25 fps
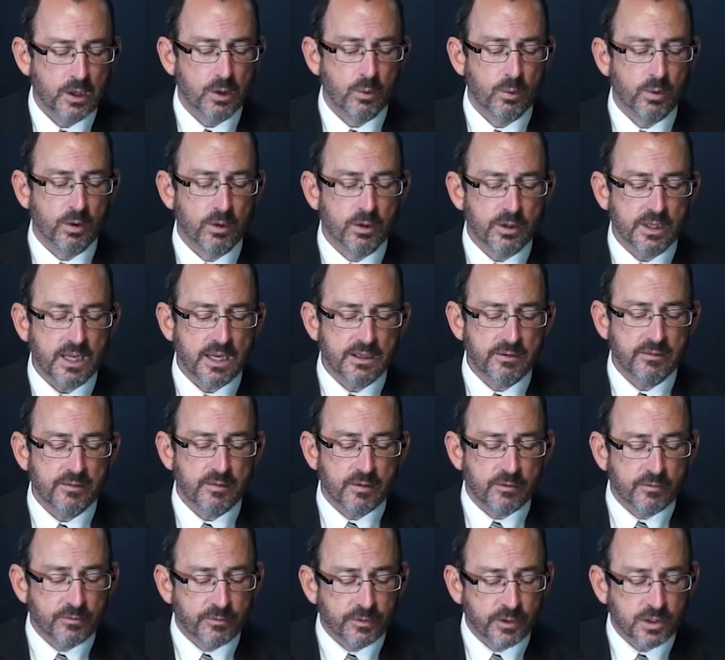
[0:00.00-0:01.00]
Well, look at
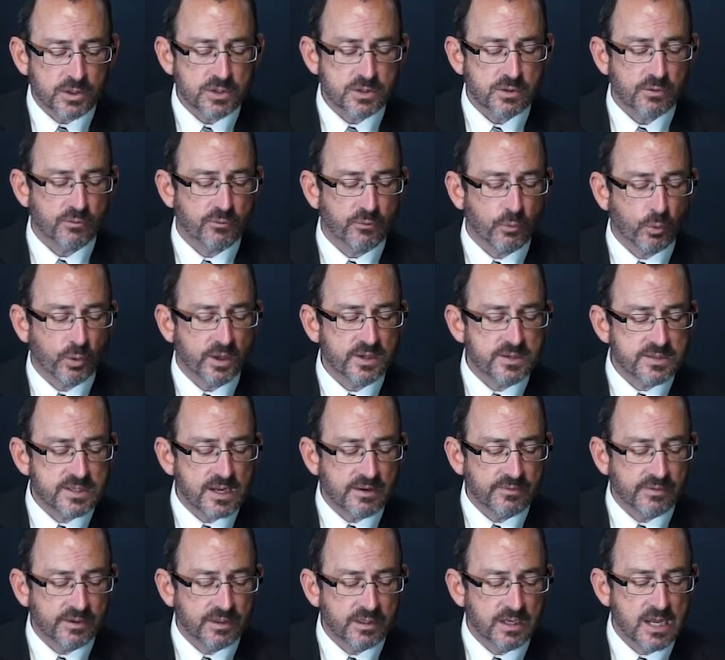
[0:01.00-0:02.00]
it, verse
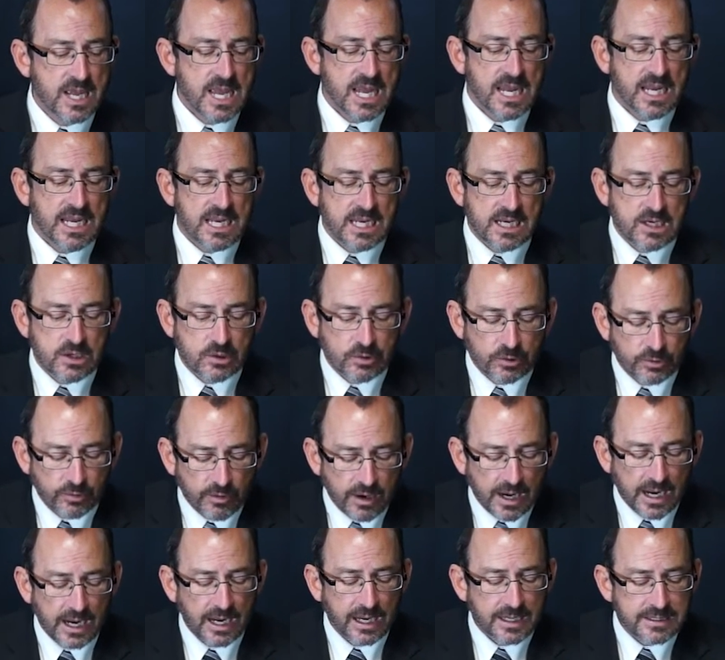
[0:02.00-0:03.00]
47. He
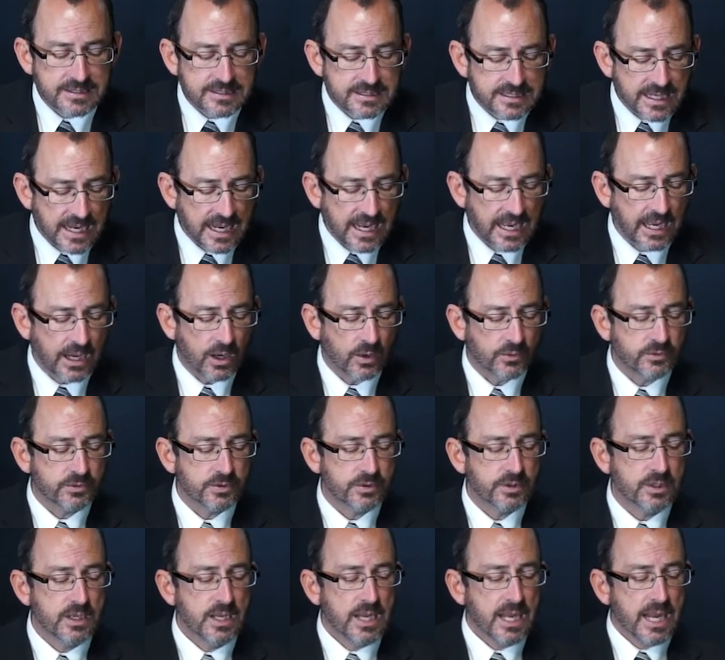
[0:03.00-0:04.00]
cries
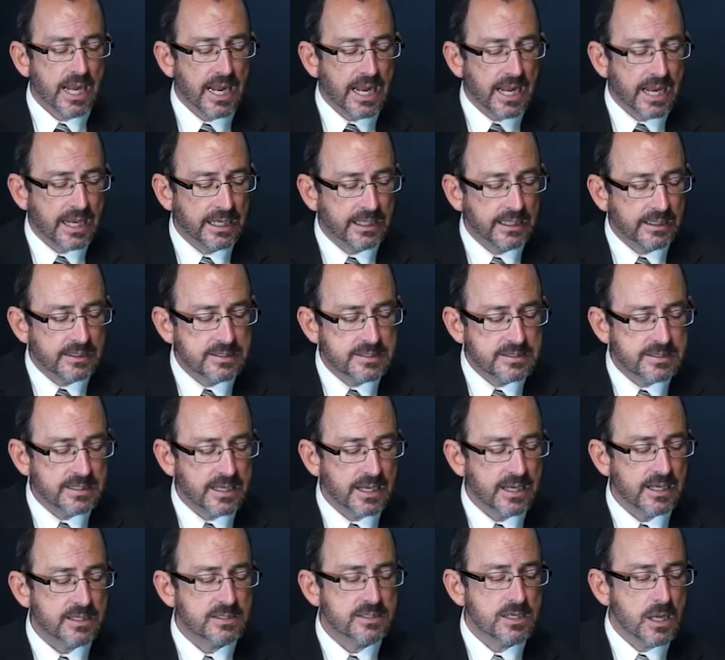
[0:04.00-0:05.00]
out and he
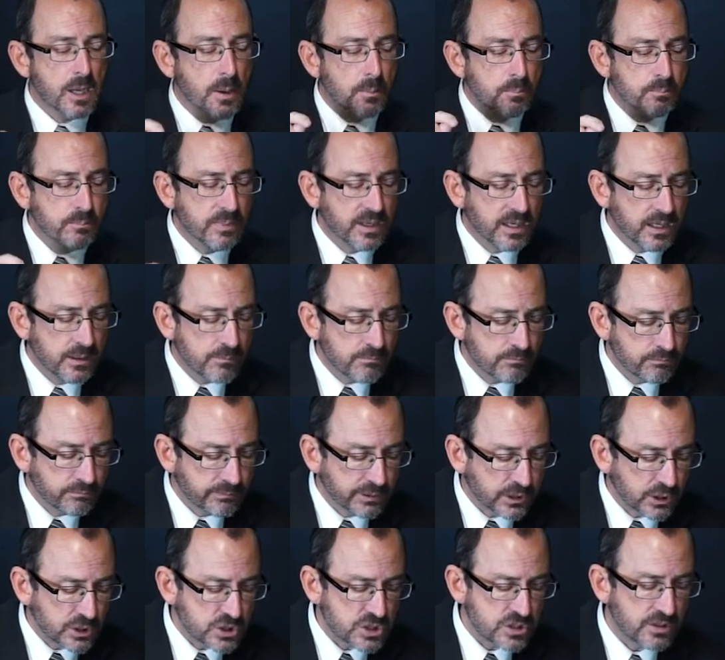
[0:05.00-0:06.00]
says, Be
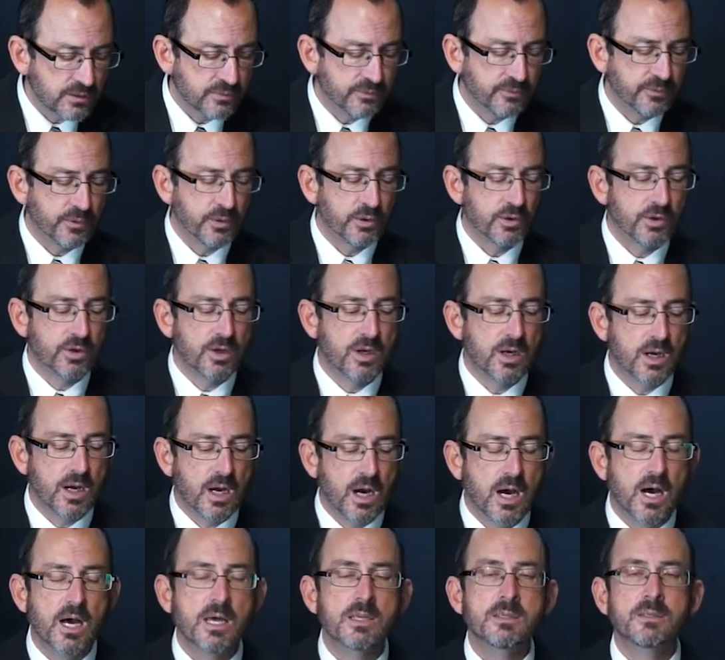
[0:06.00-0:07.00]
merciful
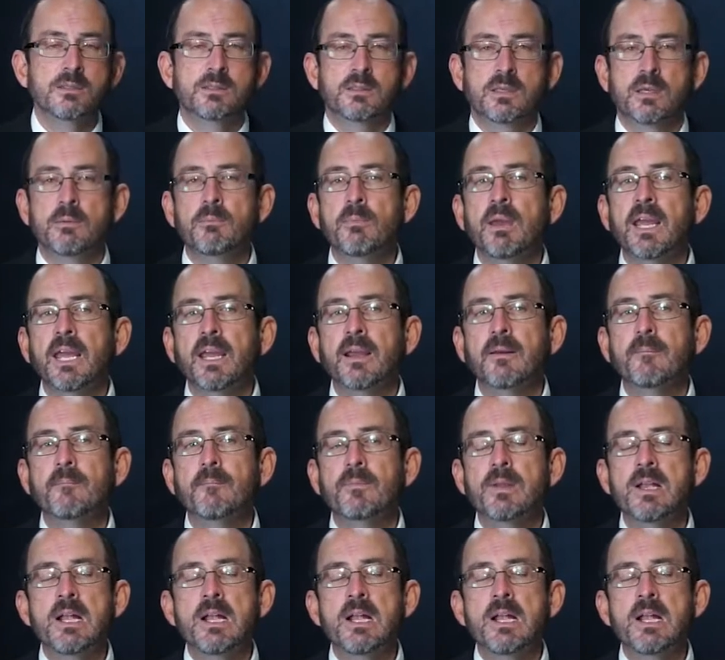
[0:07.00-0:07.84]
unto me.